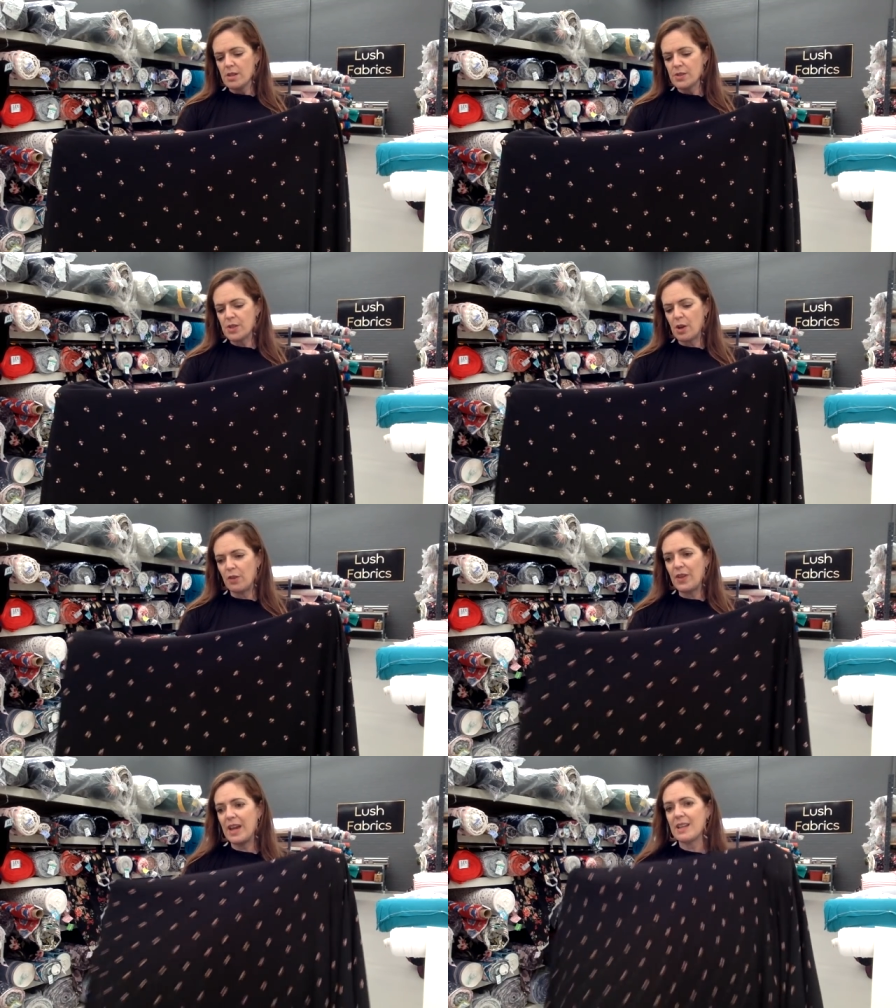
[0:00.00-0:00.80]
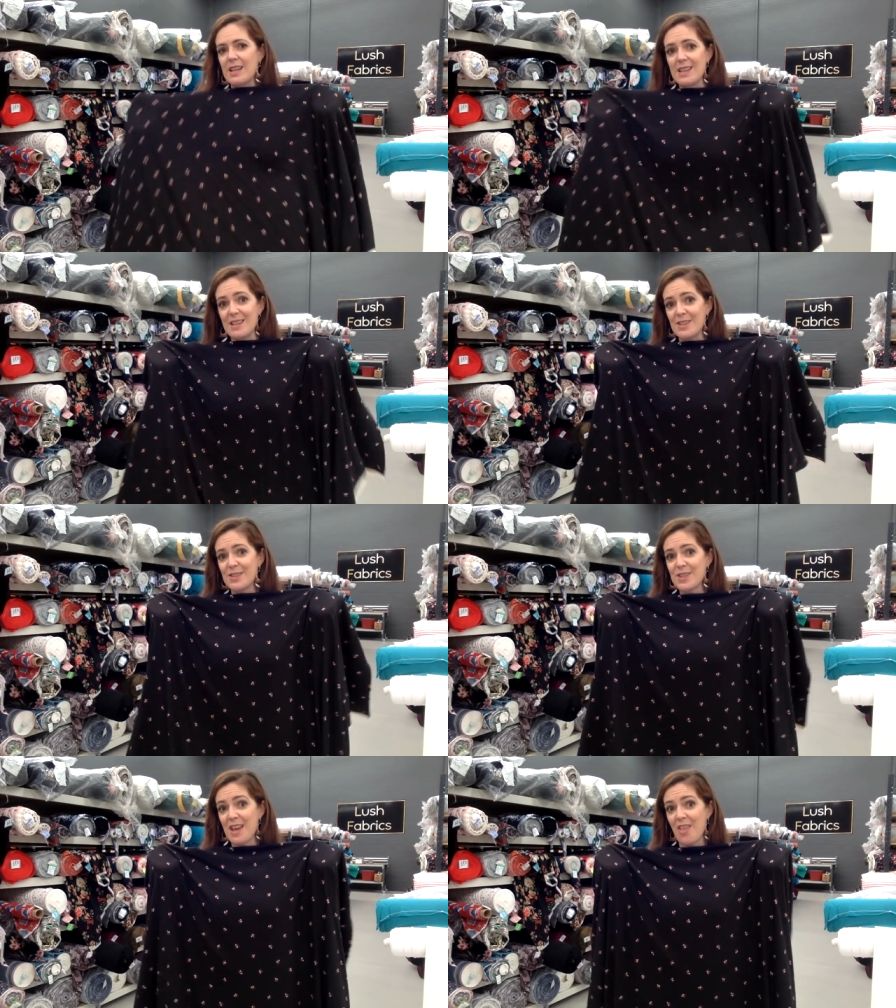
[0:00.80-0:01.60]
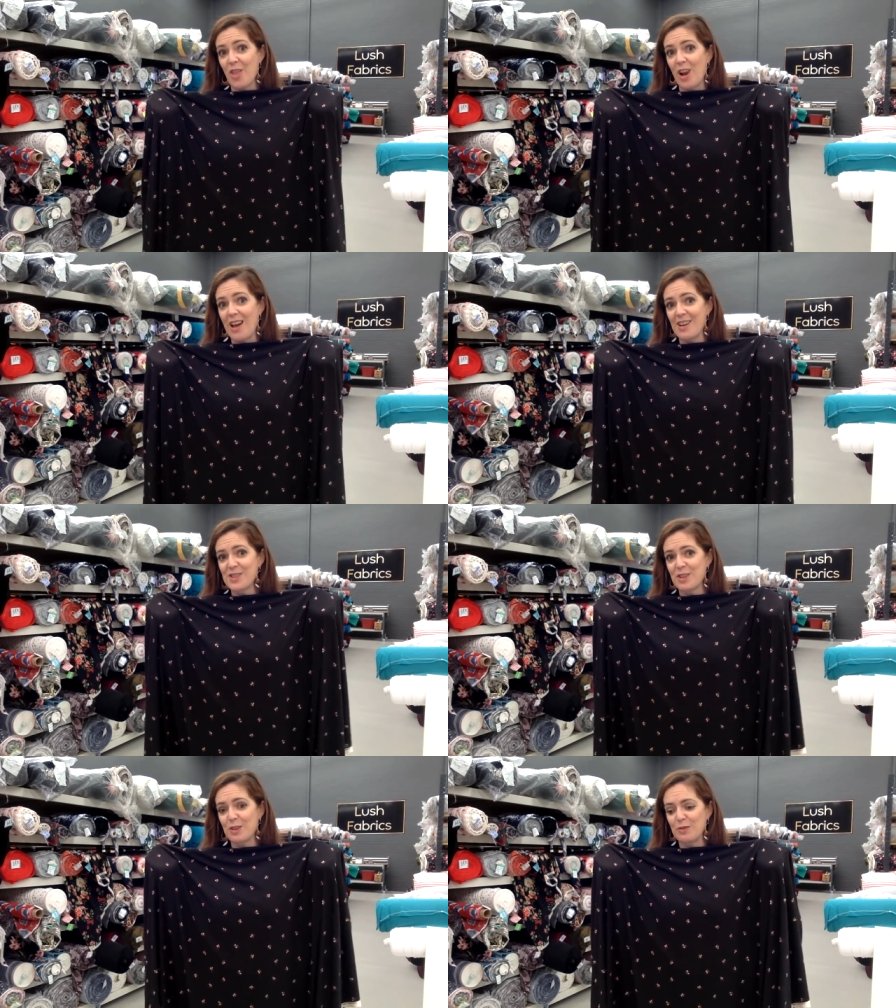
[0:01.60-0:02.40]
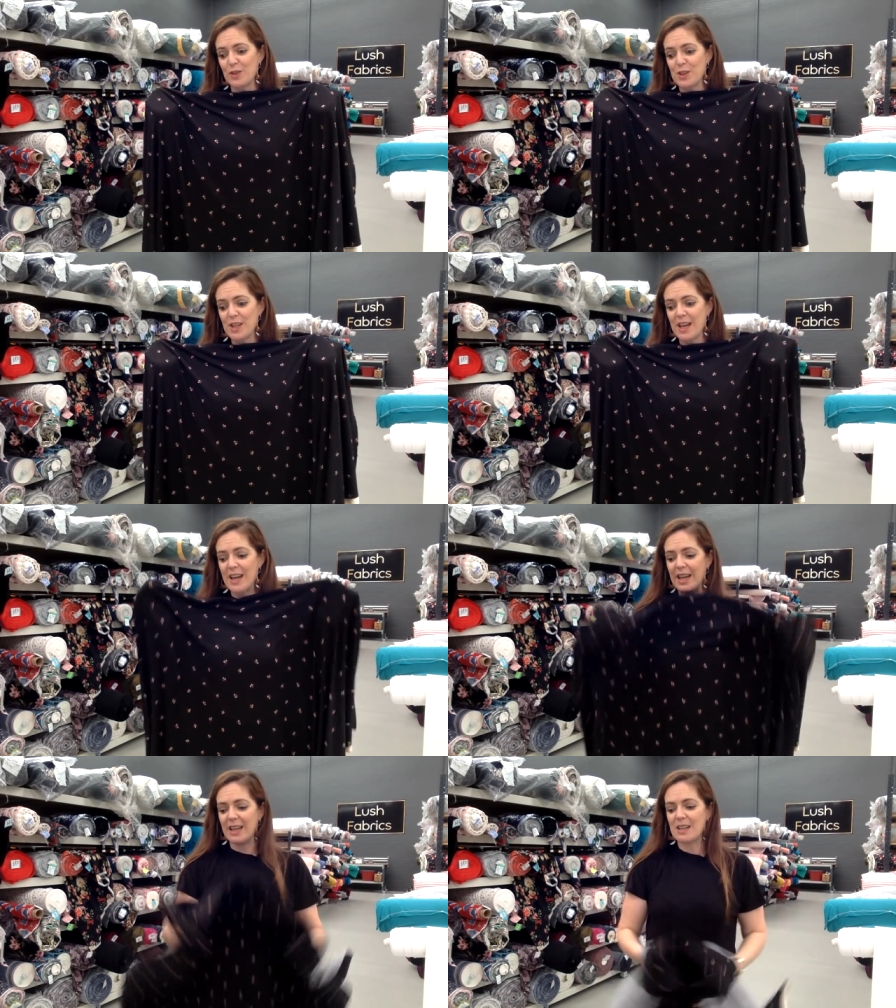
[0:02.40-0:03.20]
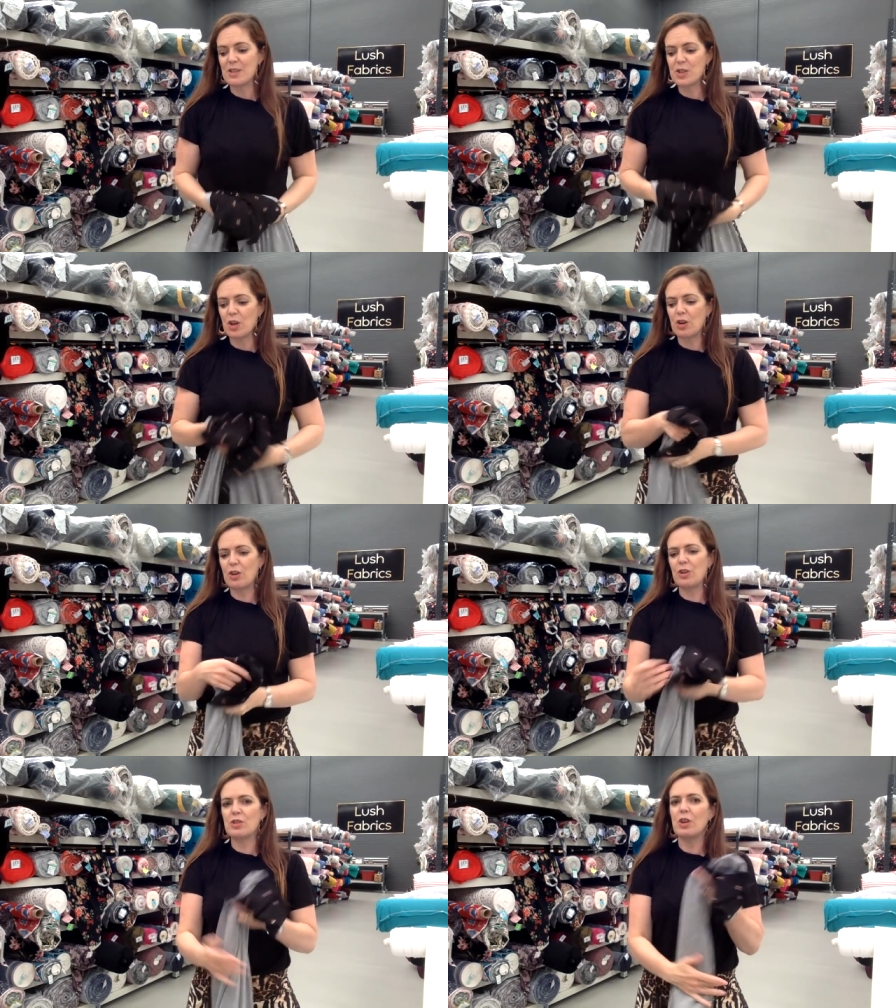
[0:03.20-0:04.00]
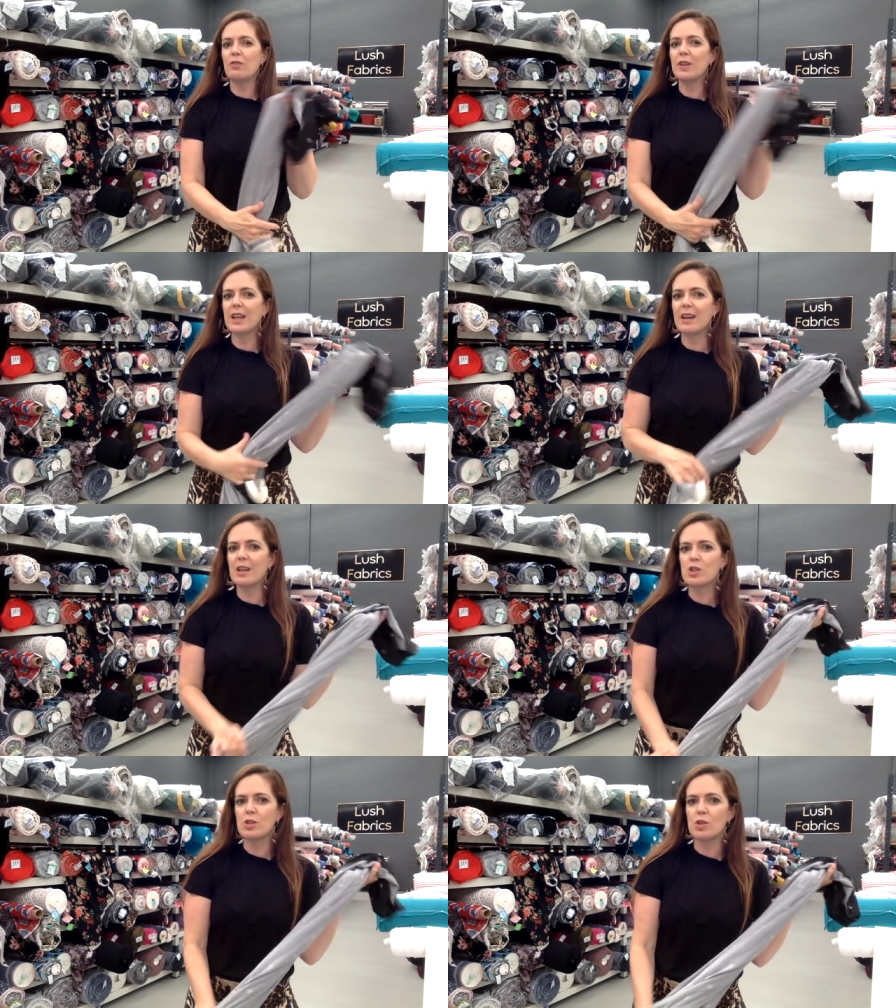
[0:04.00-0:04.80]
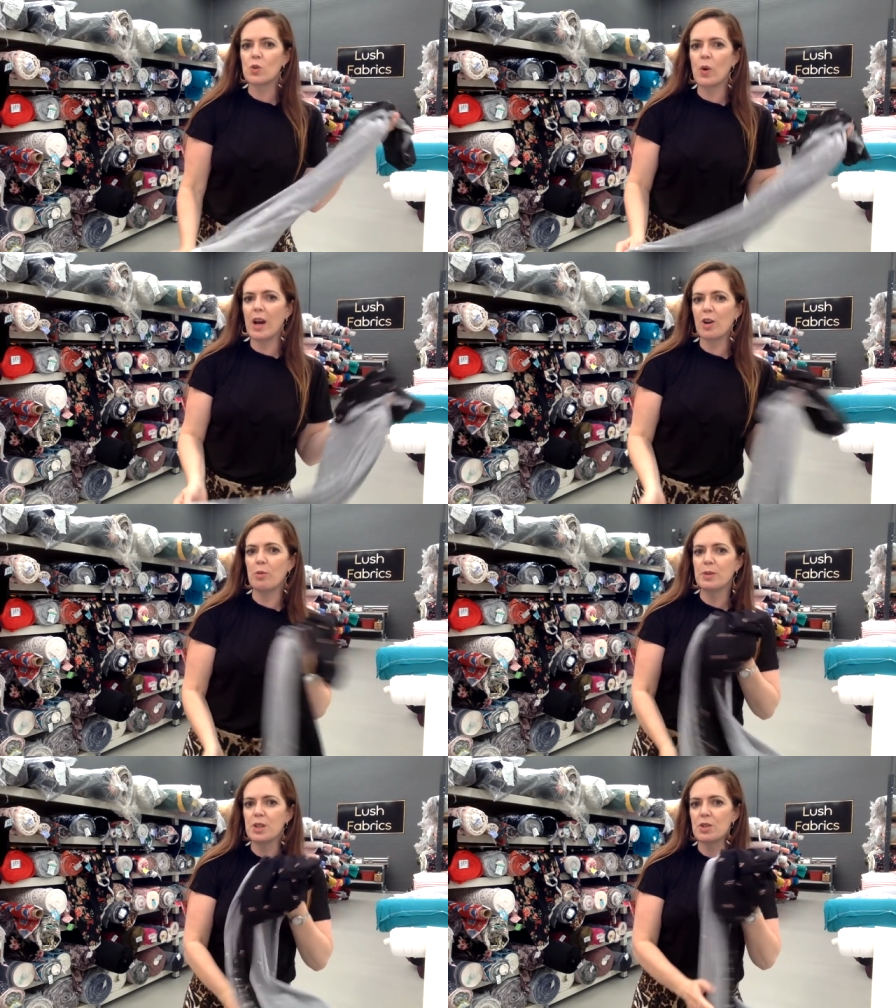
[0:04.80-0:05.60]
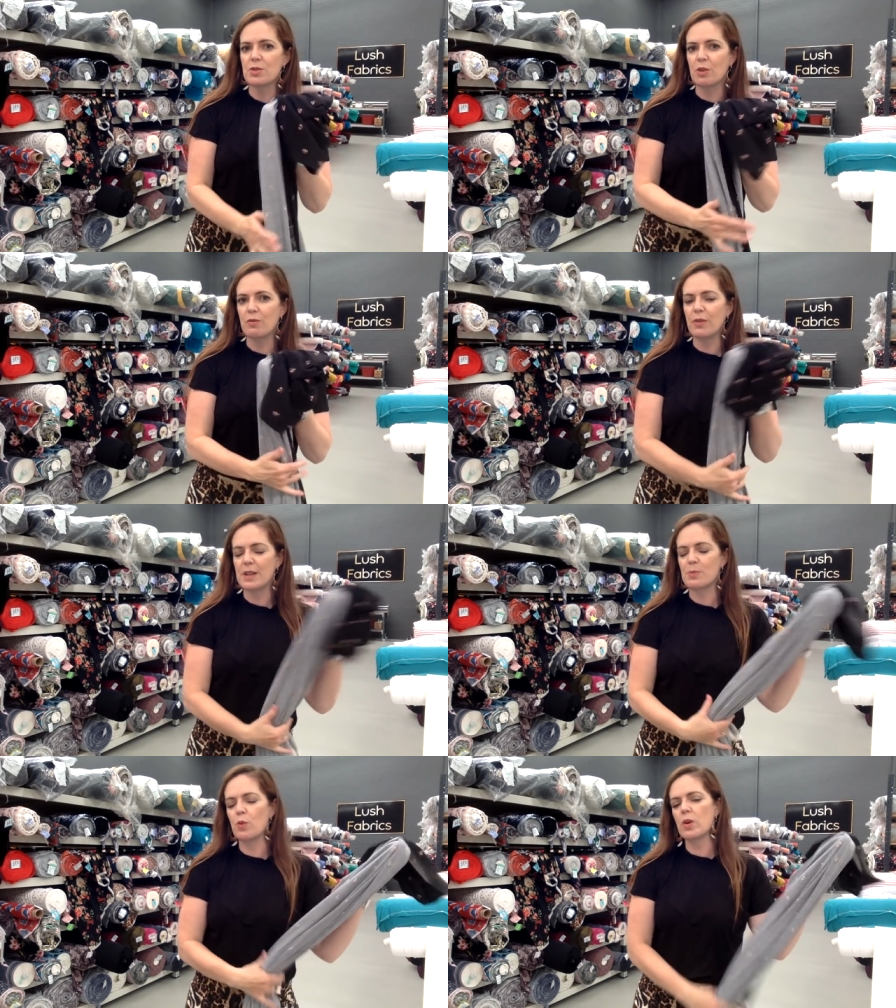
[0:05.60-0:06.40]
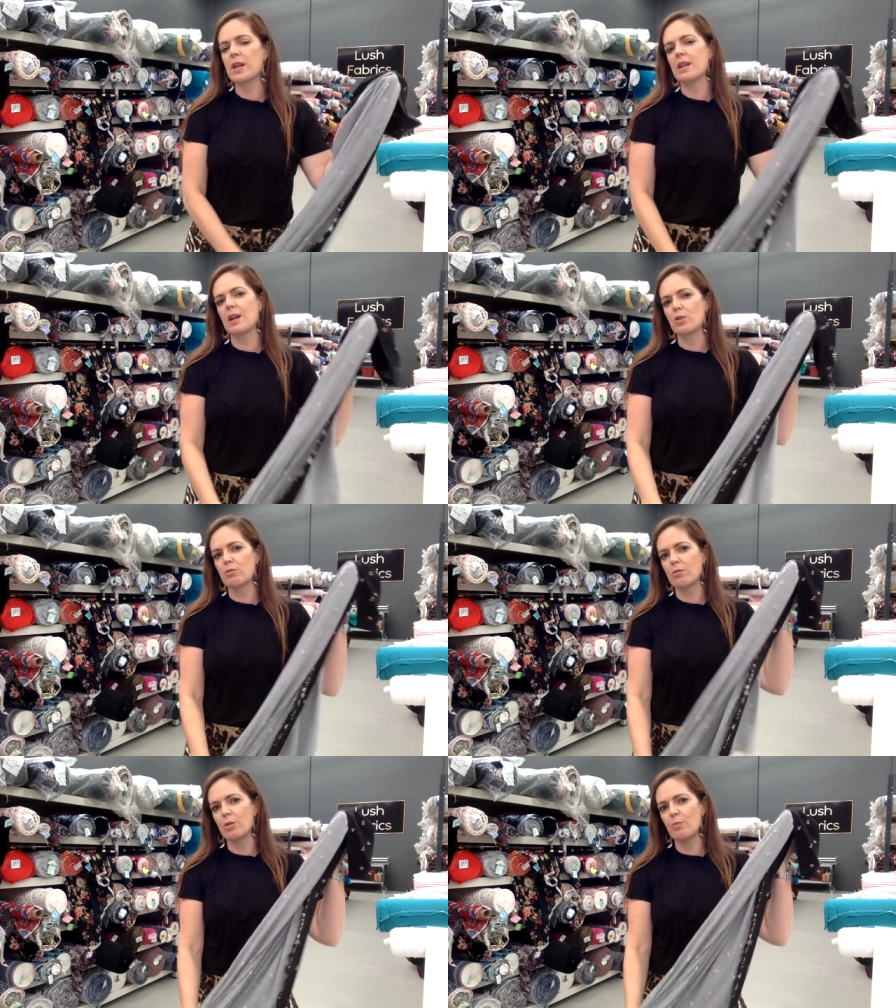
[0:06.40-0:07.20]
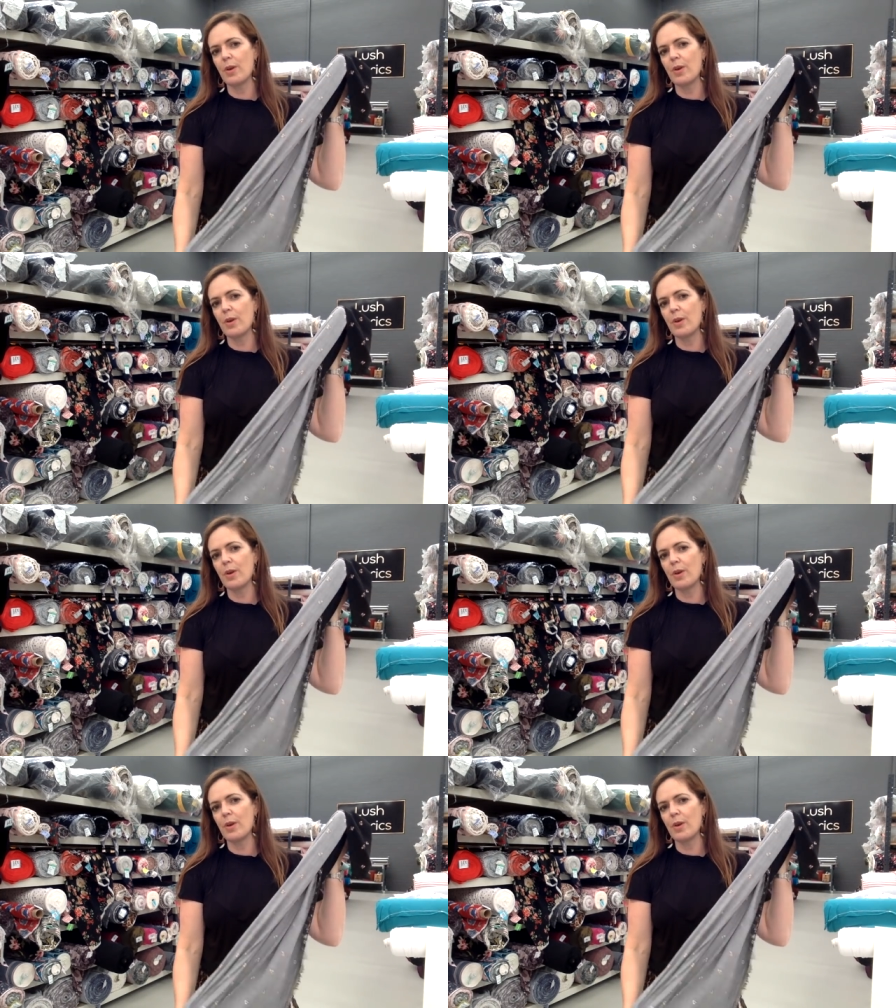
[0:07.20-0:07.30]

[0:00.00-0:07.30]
So that is the last of them for today. So don't forget, as usual, our competitions on Facebook, in our group